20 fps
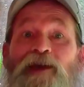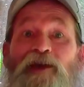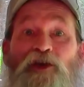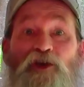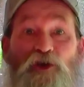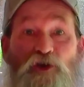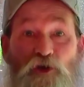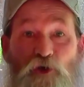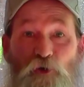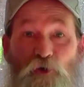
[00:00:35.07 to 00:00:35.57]

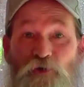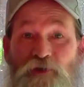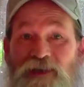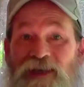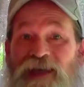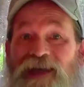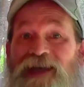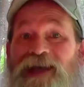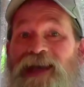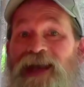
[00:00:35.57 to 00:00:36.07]

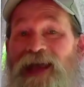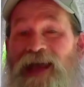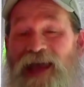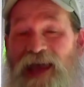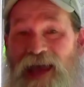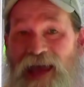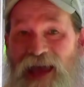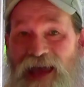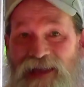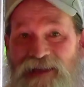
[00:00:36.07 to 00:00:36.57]
using
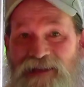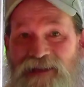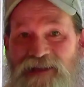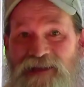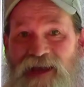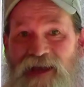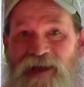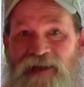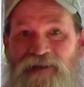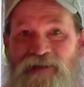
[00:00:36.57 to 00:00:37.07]

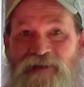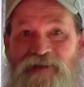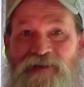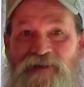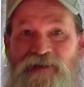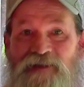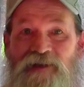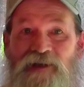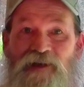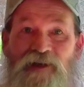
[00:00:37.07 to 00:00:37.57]
AdSense.
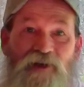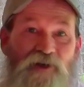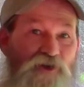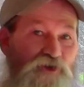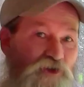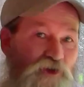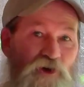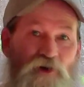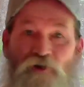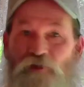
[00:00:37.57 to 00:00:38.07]

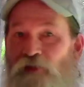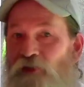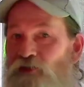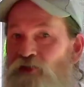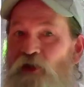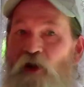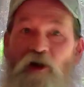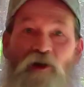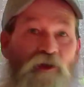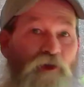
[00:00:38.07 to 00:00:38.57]
Sure, there's
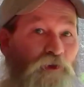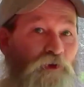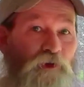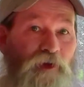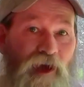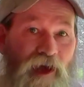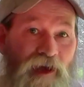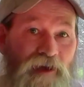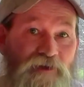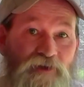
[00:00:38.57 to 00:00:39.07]
all other
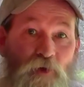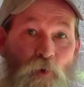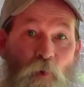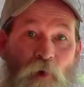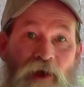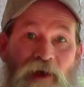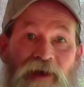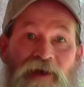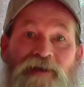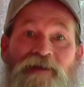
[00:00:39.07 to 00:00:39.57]
kinds of
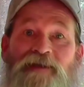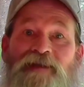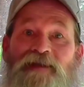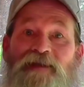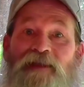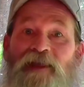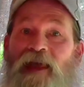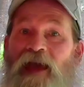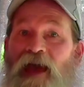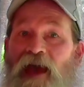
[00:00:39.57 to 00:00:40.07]
ways
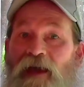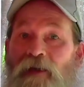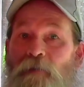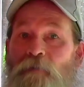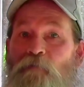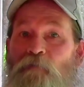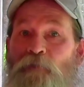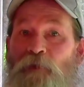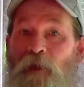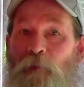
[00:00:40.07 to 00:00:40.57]
that
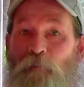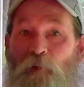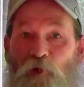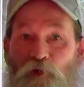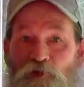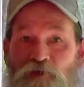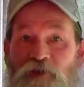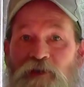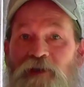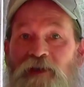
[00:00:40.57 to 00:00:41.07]
a
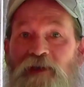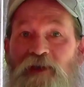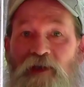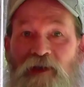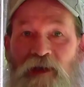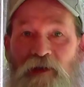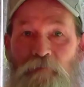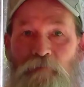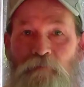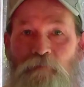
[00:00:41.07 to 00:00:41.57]
person
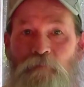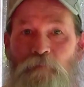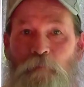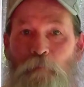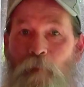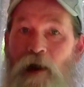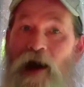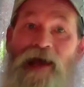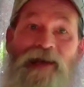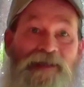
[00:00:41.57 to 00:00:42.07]
can
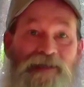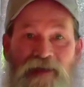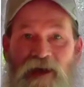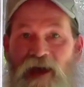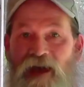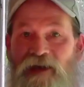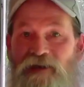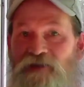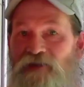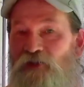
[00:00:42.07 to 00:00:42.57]

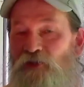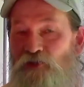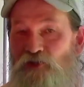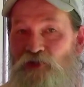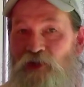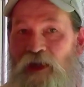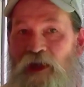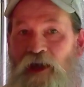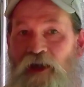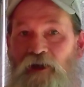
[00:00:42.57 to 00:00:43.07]
monetize their
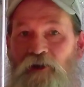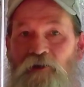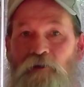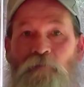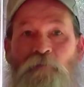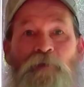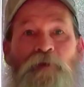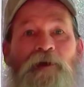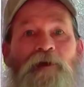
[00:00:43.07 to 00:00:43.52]
channel,